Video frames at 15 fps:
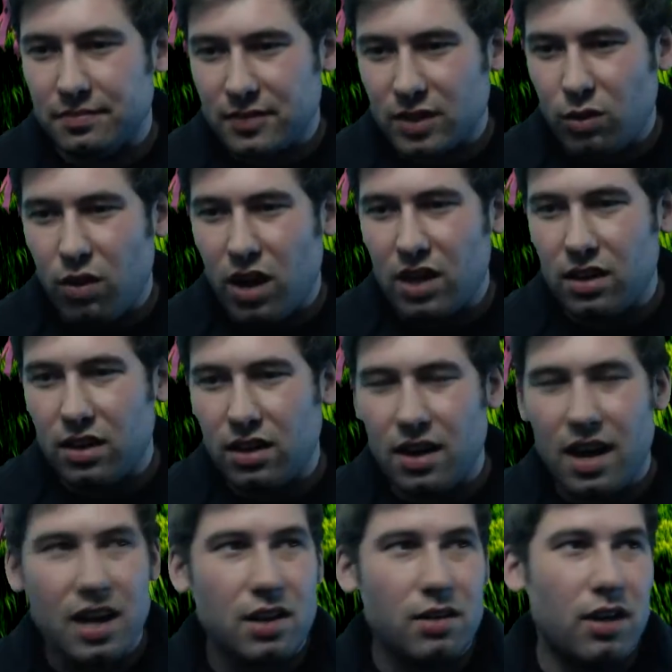quad
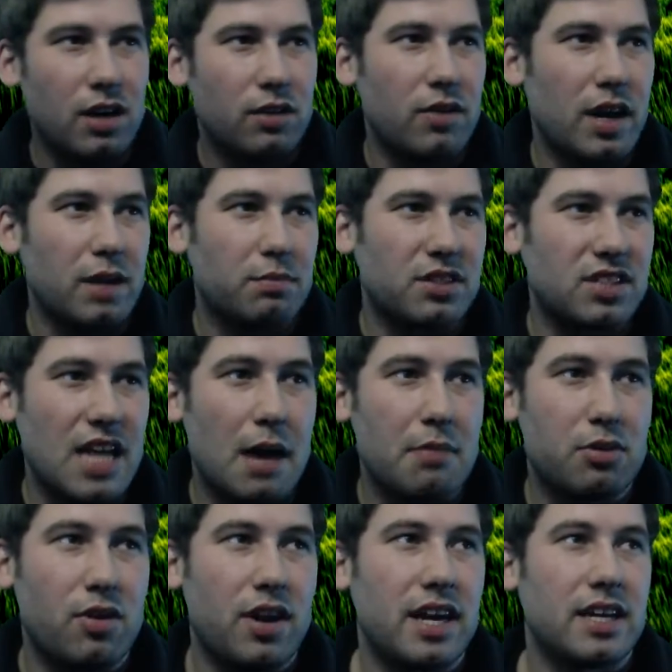quake, but zap
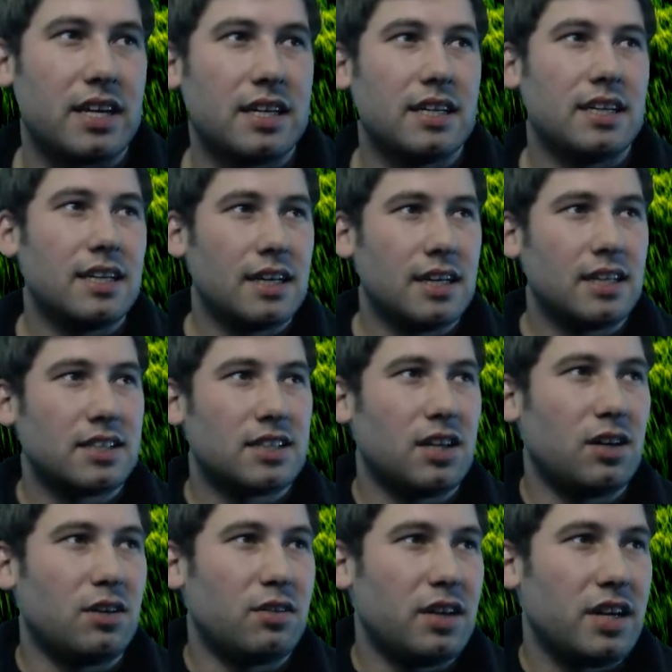quake.
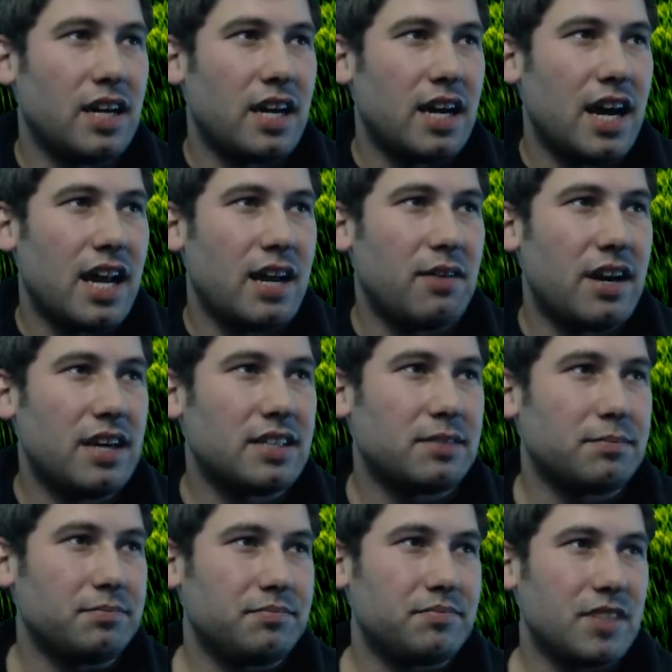So, anyways,
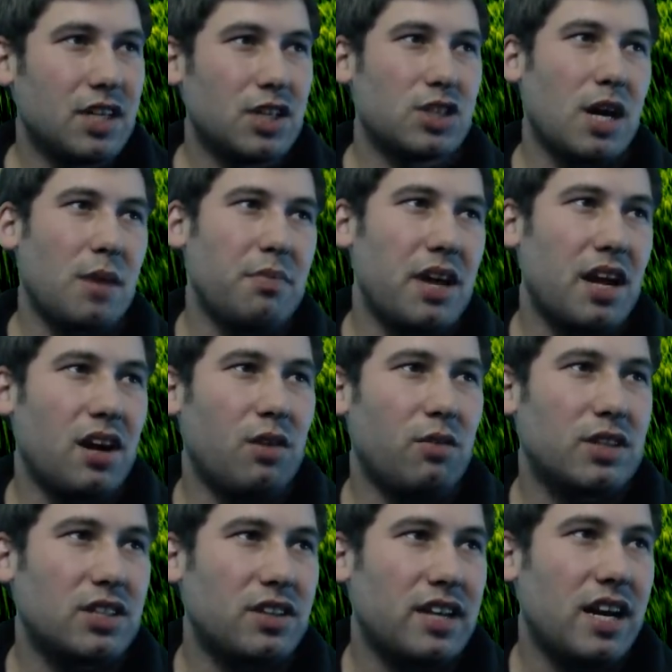gonna drop that
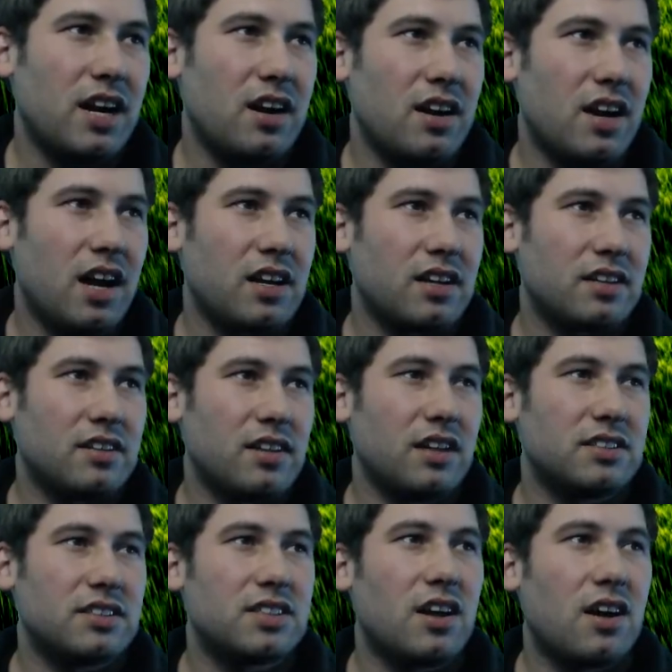wizard there.
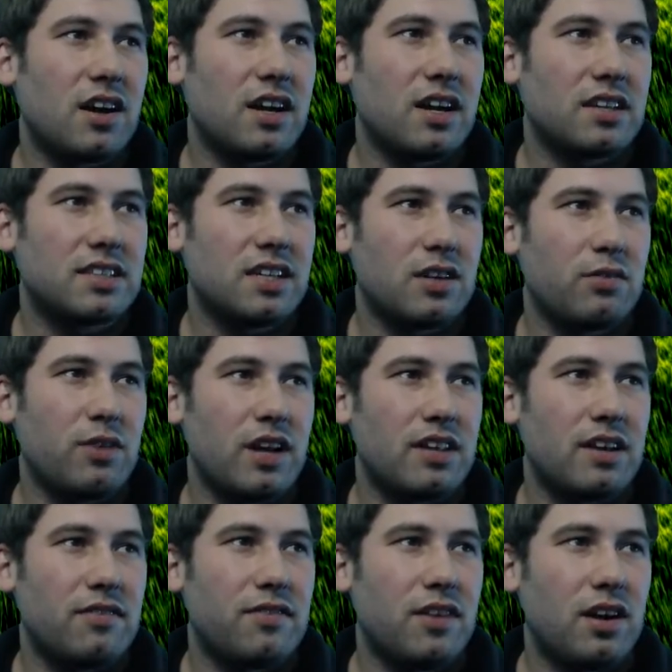Nothing's targeting. It's gonna create
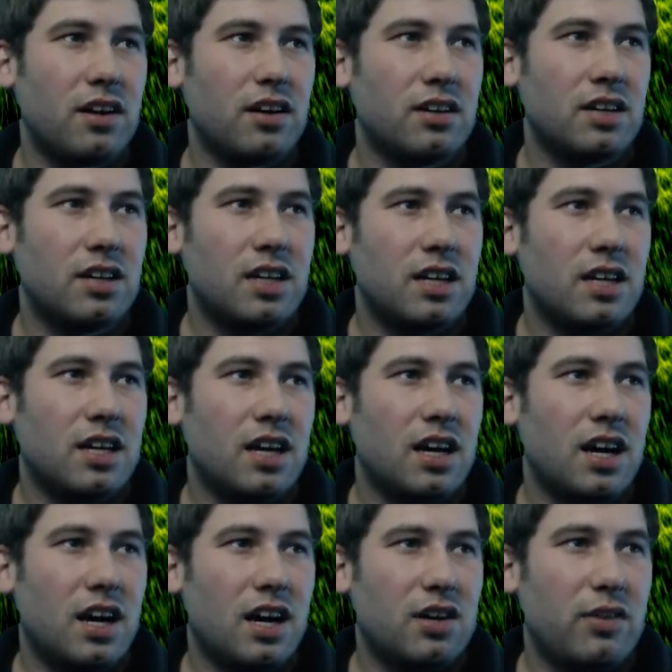that funnel.
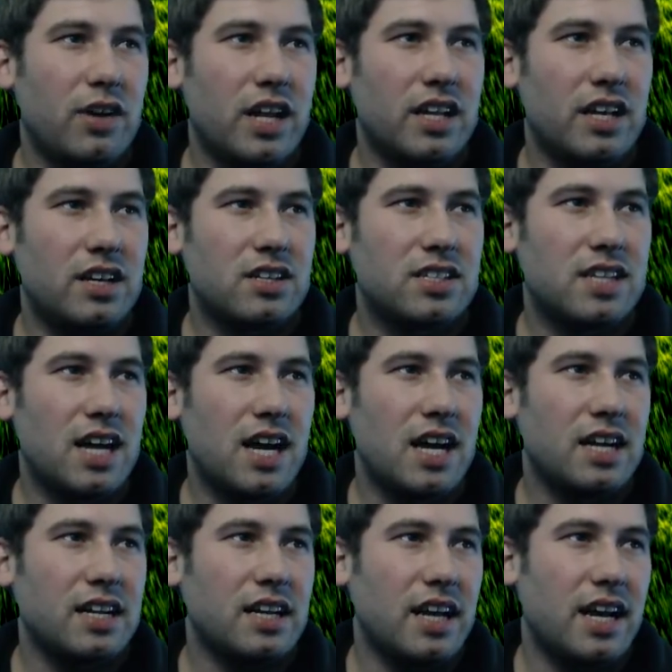Queen on the other
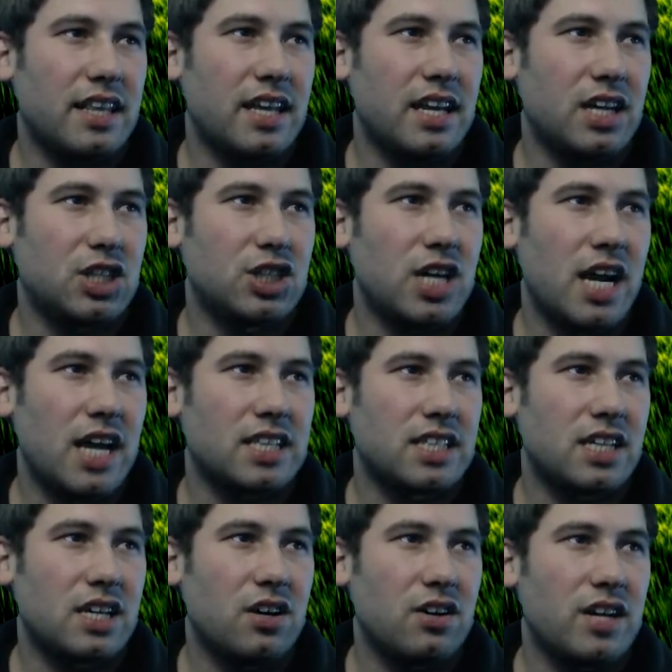side, and then a giant's
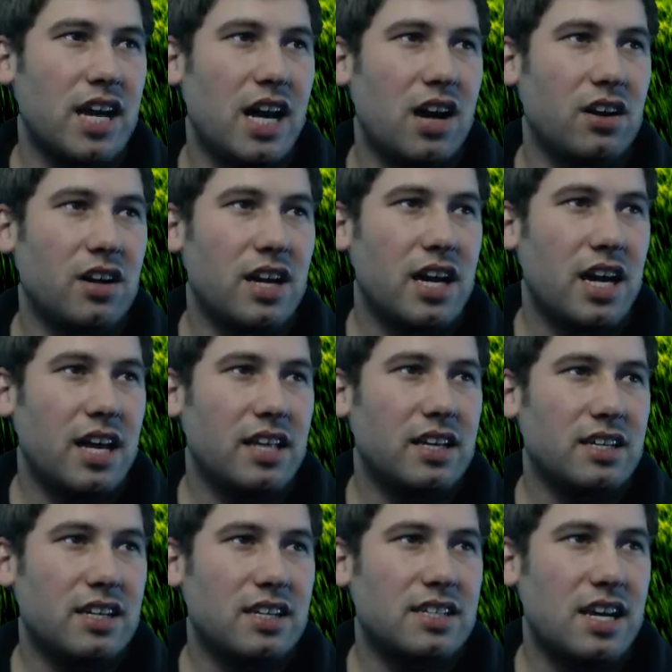gonna go down. And then I'm
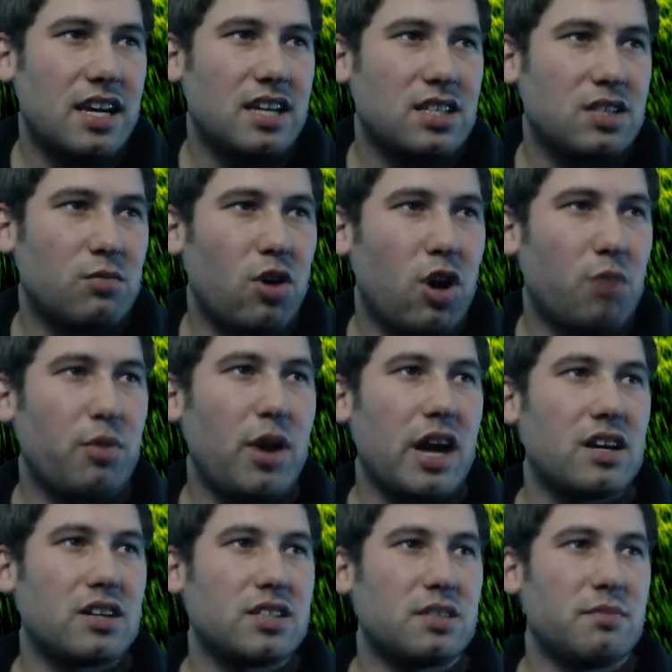gonna send in some wall
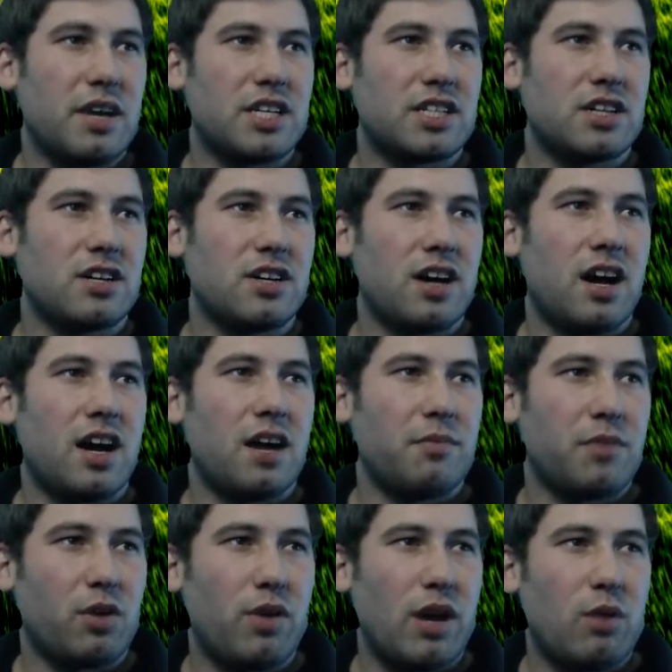breakers to make sure
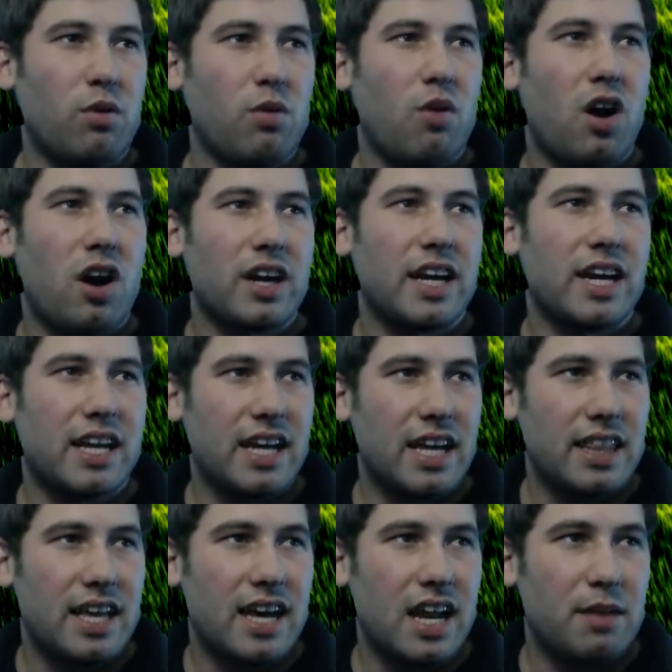the queen will walk in and get
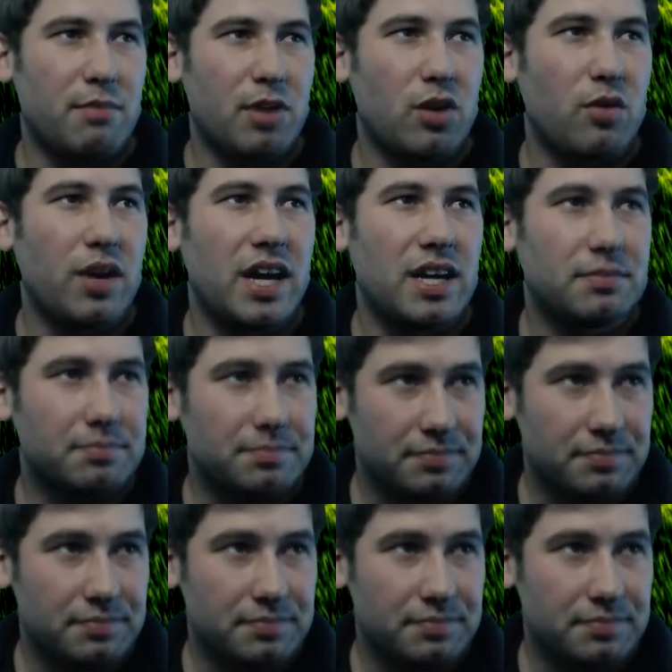that enemy queen.